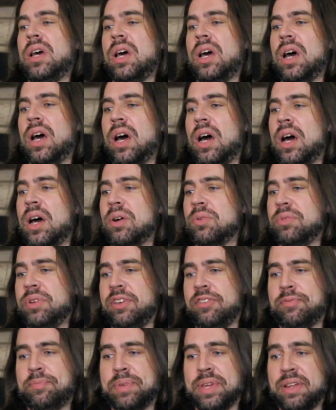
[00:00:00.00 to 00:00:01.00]

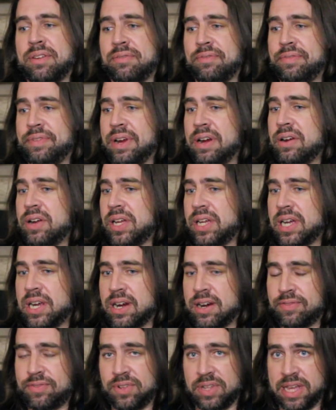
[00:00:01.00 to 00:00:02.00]
We've been very
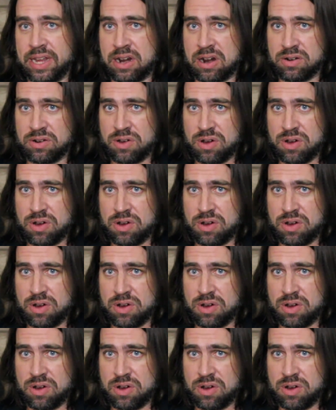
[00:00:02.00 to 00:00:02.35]
careful in our